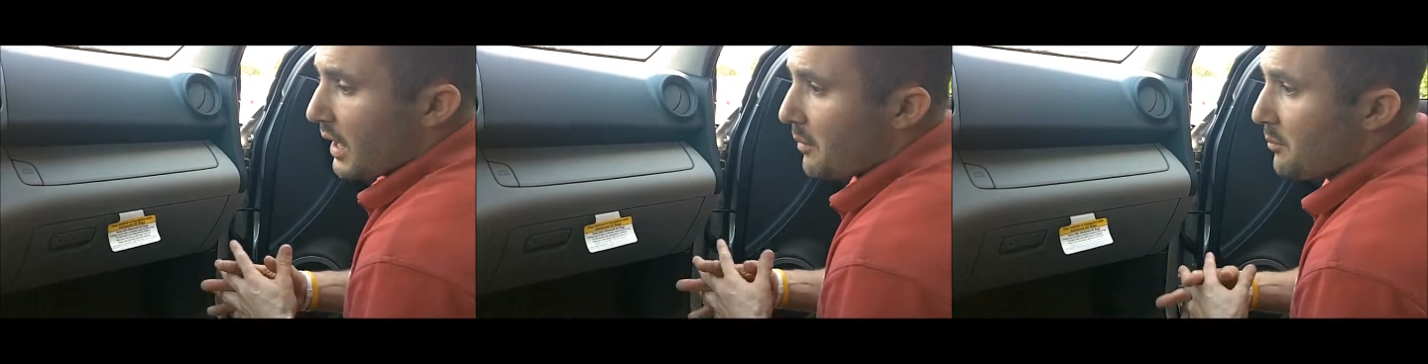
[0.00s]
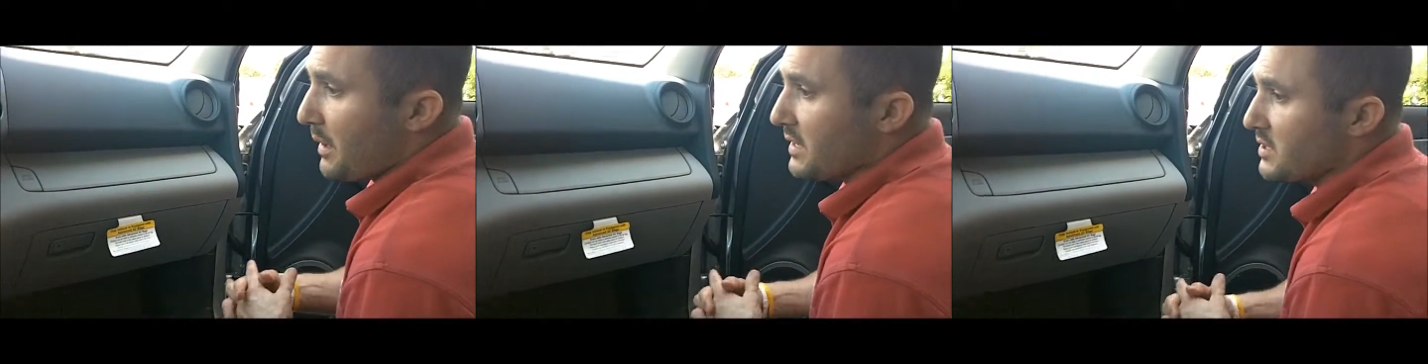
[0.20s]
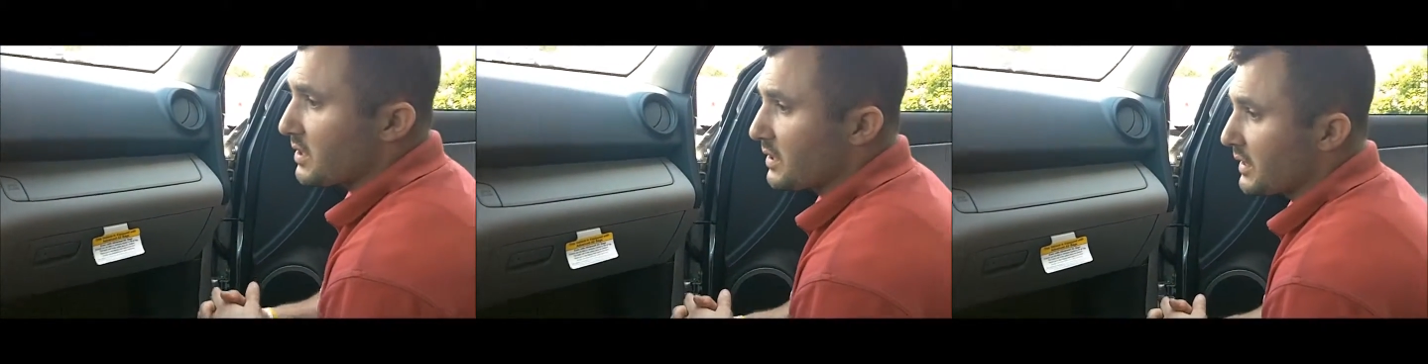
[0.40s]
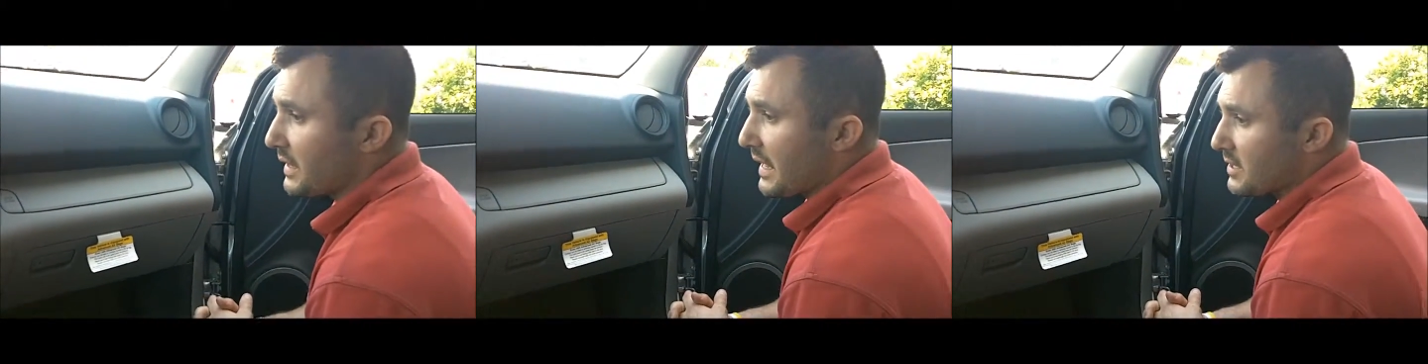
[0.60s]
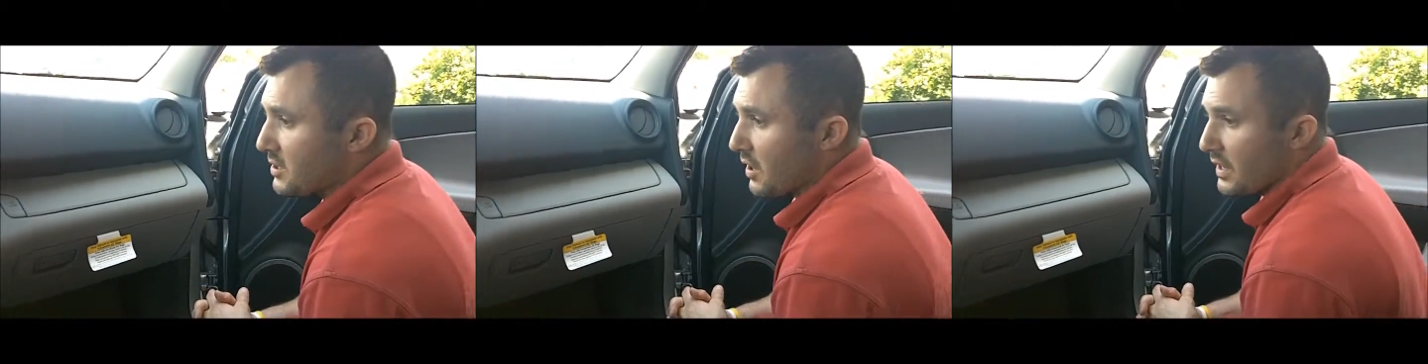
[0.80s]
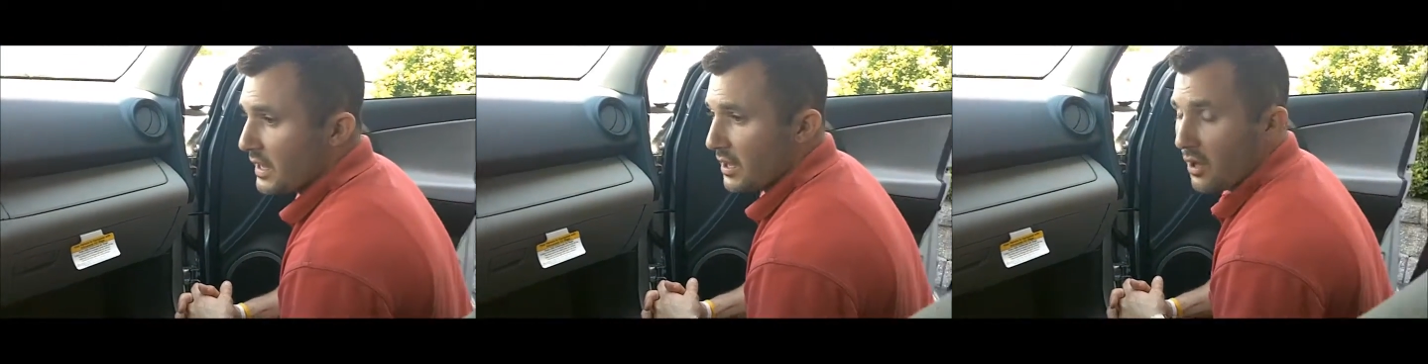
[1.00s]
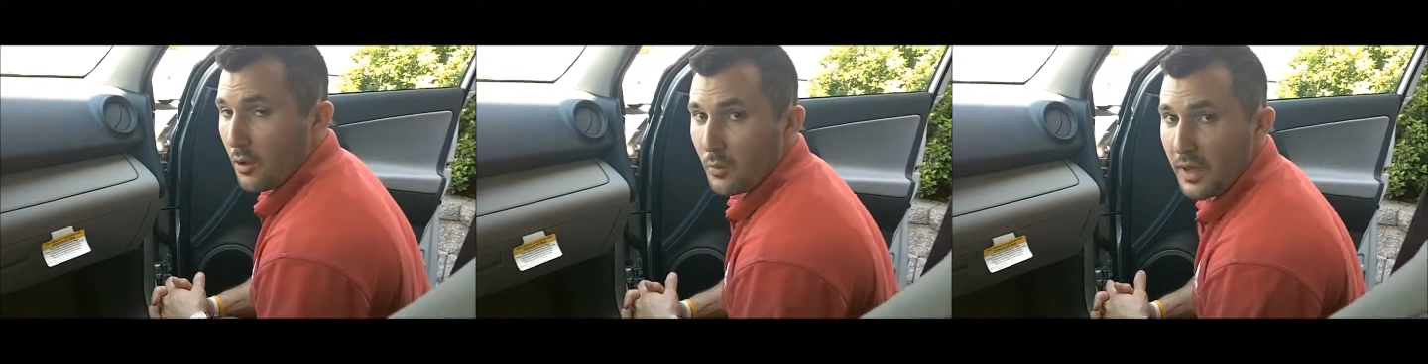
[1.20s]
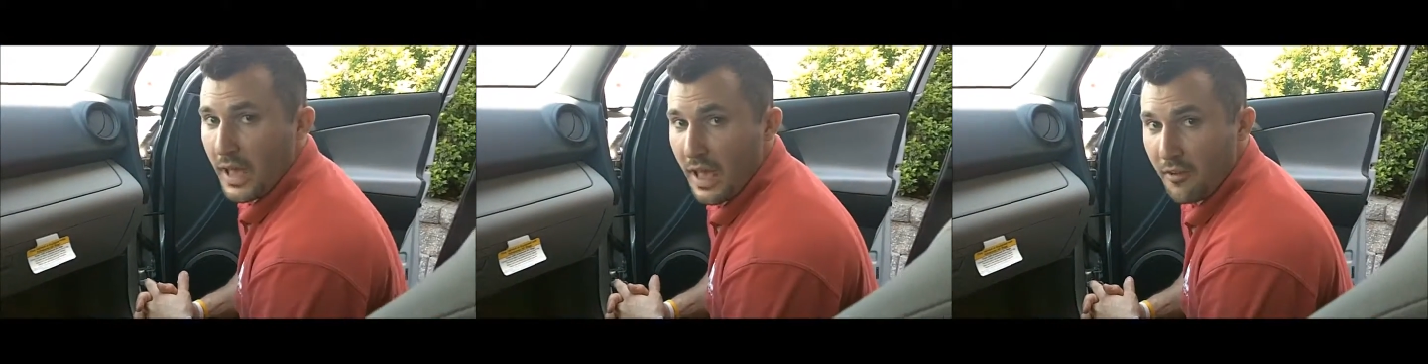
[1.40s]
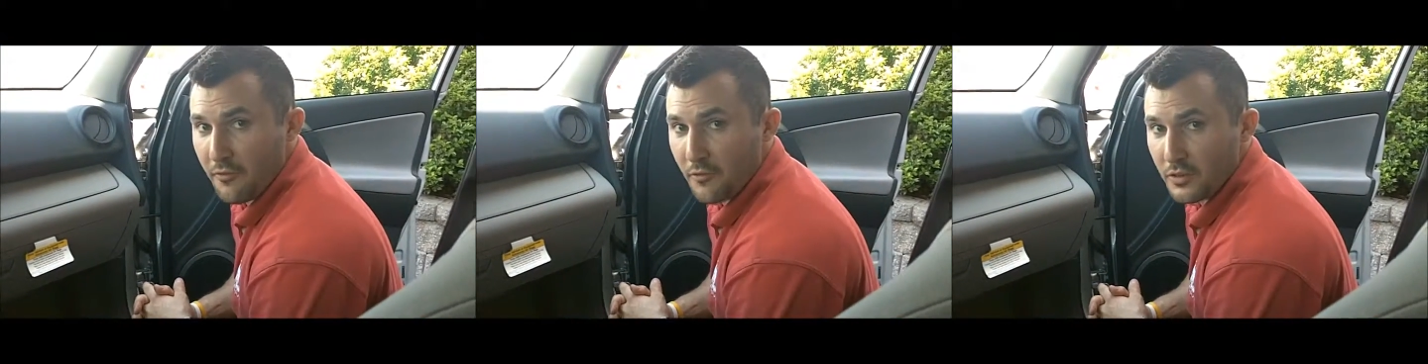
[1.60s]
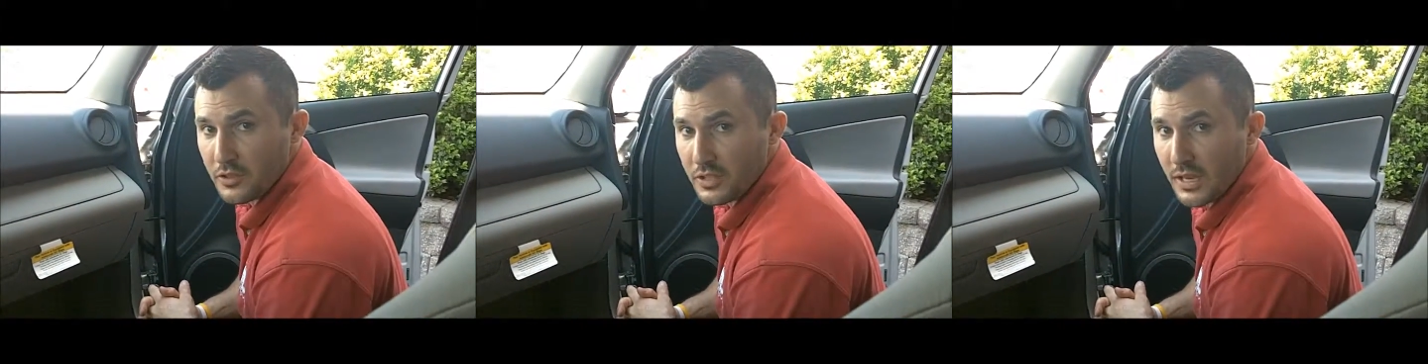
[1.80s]
And basically that's all we have
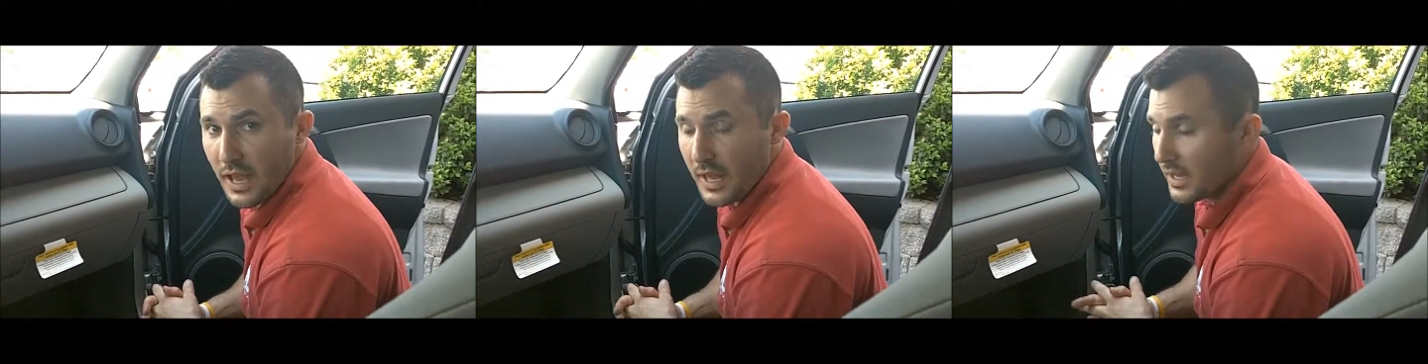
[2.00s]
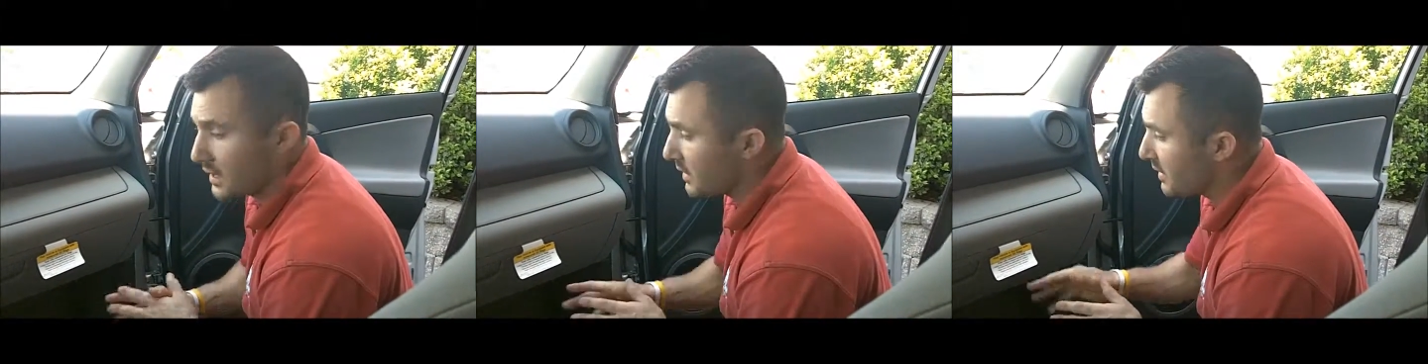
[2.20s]
for today.